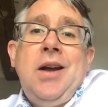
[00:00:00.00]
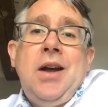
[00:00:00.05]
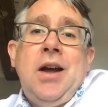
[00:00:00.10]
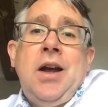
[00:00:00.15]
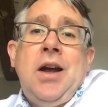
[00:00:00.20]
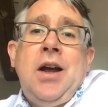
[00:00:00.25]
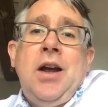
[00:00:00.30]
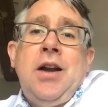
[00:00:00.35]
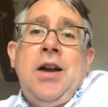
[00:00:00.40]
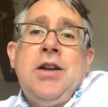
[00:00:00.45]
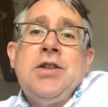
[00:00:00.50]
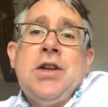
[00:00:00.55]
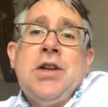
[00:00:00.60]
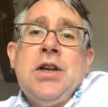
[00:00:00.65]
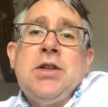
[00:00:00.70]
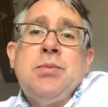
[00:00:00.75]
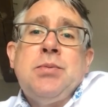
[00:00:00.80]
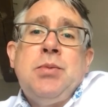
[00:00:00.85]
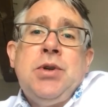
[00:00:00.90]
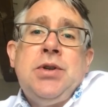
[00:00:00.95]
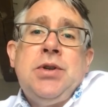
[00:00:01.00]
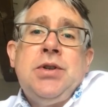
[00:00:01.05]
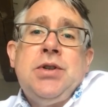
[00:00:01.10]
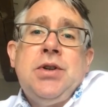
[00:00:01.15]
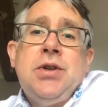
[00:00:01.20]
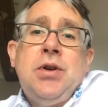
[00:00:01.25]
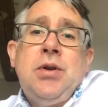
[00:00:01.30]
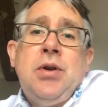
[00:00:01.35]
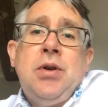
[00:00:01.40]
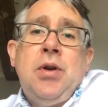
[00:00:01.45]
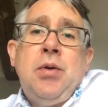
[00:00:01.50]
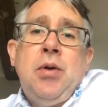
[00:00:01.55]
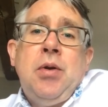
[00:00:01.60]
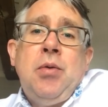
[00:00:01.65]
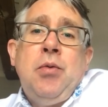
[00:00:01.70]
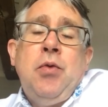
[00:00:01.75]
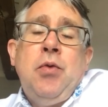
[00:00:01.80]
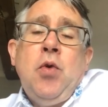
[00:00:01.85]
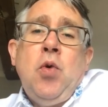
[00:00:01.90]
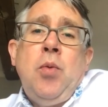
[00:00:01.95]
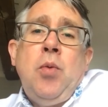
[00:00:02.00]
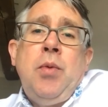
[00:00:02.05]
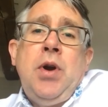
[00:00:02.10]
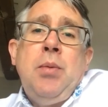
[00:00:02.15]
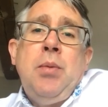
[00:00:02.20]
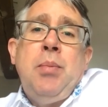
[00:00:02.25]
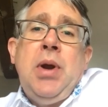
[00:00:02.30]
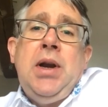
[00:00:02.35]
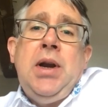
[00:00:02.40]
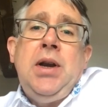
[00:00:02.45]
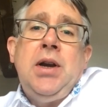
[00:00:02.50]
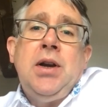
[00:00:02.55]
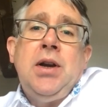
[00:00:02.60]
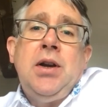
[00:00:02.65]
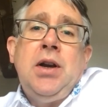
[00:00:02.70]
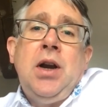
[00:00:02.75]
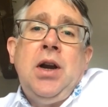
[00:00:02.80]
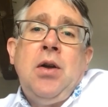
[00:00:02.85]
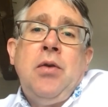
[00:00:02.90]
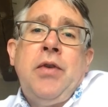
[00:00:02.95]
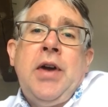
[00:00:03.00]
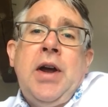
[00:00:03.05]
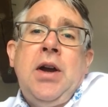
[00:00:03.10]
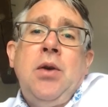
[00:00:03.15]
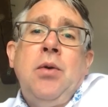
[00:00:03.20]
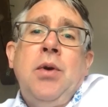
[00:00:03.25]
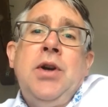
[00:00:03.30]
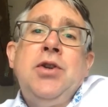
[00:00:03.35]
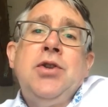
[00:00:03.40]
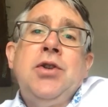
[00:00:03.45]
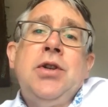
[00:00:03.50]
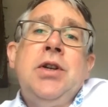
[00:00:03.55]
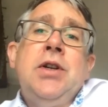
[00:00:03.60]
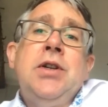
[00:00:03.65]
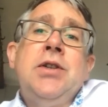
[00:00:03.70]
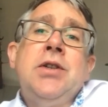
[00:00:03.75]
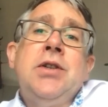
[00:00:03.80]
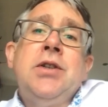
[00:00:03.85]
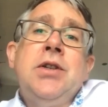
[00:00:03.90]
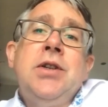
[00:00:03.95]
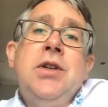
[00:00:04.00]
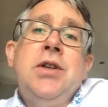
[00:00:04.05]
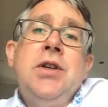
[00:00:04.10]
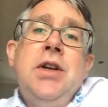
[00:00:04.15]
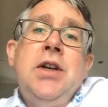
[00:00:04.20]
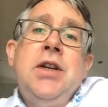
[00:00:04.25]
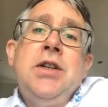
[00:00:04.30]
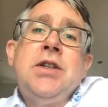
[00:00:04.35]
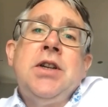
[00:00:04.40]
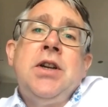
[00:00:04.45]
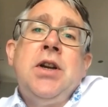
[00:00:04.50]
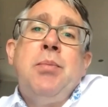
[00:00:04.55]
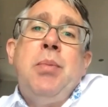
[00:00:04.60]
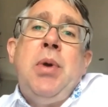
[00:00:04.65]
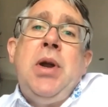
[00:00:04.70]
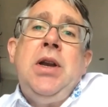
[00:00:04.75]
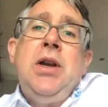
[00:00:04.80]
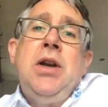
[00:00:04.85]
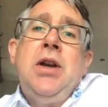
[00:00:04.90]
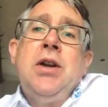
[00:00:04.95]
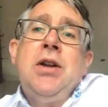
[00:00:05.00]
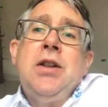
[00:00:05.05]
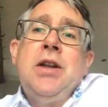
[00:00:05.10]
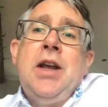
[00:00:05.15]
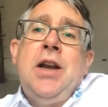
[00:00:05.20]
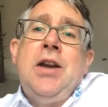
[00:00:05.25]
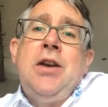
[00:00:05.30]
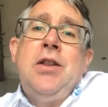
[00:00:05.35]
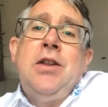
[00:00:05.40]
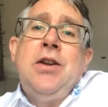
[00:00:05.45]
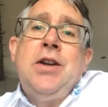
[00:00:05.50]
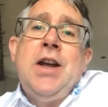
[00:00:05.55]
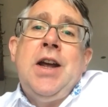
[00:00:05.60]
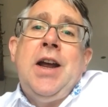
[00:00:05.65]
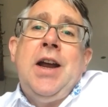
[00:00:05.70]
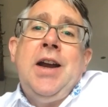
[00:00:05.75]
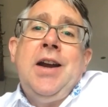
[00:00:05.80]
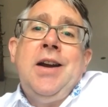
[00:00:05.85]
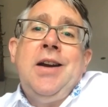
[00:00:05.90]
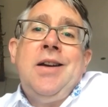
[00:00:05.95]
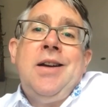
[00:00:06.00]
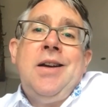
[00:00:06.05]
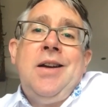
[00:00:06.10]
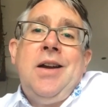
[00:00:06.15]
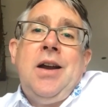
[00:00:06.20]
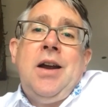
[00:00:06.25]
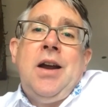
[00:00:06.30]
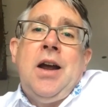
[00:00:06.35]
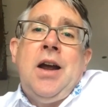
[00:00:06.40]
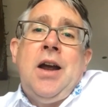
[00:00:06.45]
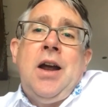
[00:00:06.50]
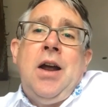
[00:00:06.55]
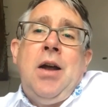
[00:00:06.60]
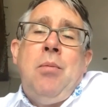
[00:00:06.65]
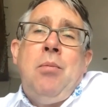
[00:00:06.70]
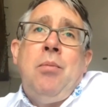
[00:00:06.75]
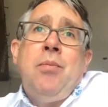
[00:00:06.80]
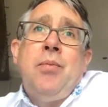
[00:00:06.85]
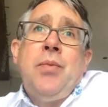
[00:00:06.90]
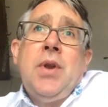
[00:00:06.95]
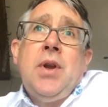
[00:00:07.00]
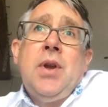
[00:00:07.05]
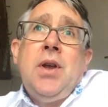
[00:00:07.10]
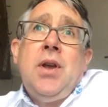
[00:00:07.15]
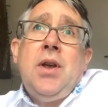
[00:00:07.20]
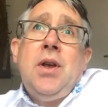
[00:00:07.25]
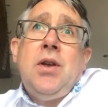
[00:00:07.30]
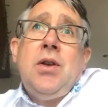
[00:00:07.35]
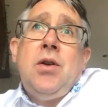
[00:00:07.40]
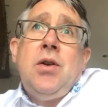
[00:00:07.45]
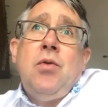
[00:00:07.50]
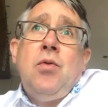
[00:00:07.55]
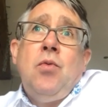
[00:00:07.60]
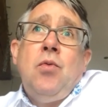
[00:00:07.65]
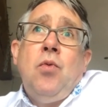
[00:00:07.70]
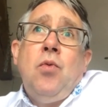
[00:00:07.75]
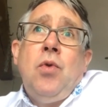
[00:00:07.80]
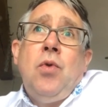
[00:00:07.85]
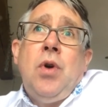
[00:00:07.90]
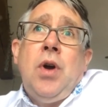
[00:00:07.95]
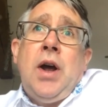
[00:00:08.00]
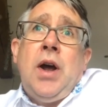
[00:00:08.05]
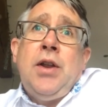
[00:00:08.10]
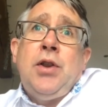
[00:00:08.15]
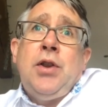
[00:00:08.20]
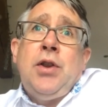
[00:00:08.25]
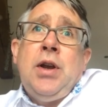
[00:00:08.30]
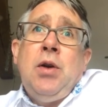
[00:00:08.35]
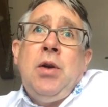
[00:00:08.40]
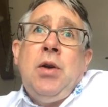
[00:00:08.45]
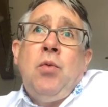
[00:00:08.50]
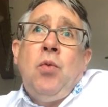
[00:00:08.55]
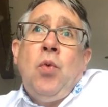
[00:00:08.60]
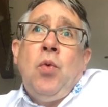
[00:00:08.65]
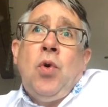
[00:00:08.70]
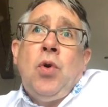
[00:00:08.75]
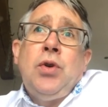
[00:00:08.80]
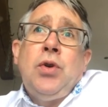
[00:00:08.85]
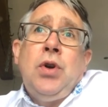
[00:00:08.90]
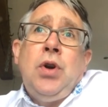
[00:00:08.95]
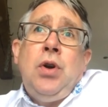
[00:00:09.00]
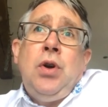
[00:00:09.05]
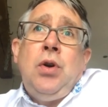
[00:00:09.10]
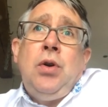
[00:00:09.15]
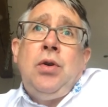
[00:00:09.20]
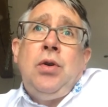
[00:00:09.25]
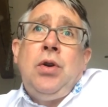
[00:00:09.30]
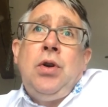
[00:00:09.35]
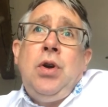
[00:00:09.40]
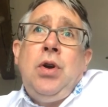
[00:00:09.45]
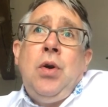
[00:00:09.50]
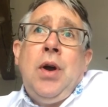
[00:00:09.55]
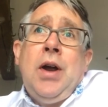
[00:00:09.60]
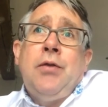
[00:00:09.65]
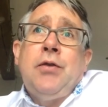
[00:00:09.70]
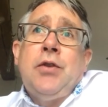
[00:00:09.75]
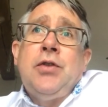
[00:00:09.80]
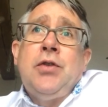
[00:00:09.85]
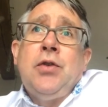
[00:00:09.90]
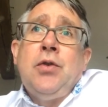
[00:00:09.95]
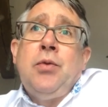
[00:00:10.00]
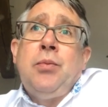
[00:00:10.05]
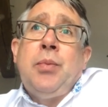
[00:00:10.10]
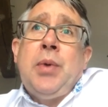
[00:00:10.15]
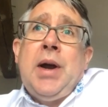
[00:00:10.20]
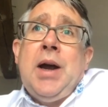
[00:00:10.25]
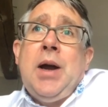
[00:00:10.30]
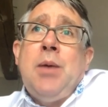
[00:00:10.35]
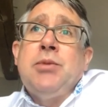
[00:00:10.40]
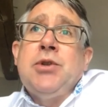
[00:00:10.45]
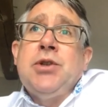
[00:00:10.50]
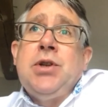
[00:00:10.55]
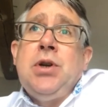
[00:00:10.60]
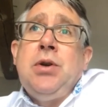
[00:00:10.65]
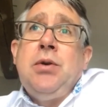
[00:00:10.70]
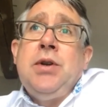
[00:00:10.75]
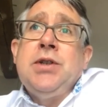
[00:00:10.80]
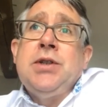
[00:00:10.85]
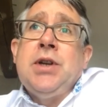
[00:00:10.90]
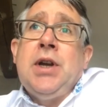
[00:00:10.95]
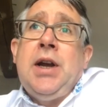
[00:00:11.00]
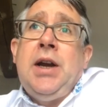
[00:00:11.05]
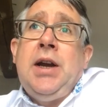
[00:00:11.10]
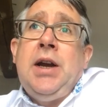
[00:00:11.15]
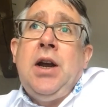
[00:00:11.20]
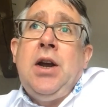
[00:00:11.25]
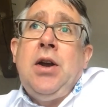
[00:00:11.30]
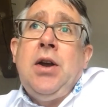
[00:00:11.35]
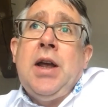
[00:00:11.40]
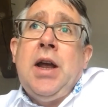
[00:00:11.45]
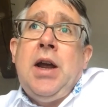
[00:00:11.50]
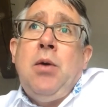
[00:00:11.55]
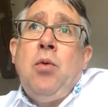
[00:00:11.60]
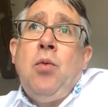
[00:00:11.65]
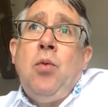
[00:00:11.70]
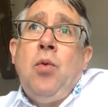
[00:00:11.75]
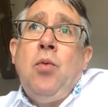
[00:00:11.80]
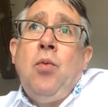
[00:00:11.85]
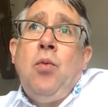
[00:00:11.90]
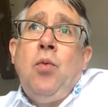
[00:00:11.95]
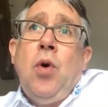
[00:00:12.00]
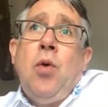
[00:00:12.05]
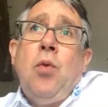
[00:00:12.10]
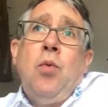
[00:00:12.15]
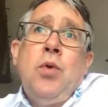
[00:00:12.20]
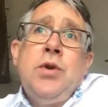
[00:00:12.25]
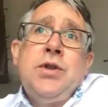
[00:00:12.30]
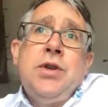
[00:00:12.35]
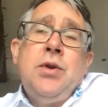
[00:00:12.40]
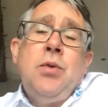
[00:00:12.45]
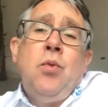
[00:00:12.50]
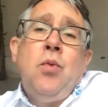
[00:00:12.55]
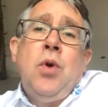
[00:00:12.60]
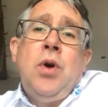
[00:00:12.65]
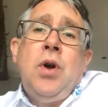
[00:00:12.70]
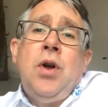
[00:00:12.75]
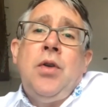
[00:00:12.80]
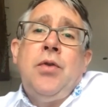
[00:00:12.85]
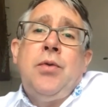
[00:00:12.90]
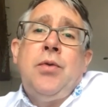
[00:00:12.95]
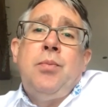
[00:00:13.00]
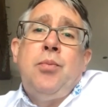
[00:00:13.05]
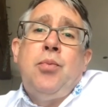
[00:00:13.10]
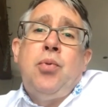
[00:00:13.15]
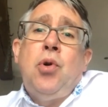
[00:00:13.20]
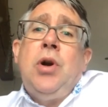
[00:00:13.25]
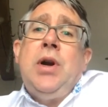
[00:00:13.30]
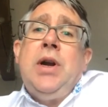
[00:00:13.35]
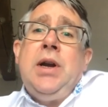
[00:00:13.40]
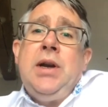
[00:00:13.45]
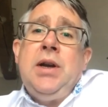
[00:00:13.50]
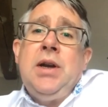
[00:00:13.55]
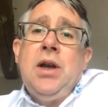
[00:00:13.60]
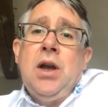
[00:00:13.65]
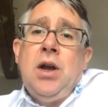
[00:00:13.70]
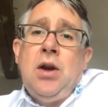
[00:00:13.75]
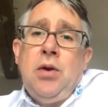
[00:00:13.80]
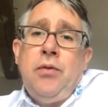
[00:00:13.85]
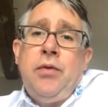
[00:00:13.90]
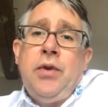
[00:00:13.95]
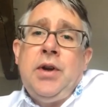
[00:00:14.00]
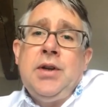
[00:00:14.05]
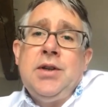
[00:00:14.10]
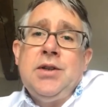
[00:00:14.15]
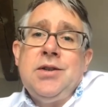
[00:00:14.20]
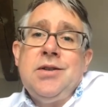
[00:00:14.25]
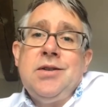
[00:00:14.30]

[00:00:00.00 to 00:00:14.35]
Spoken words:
an assessment and form an opinion. Evaluation is an opinion at the end of the day. I think what you have to sort of perhaps do is say, okay, well, what was it worth pre-COVID,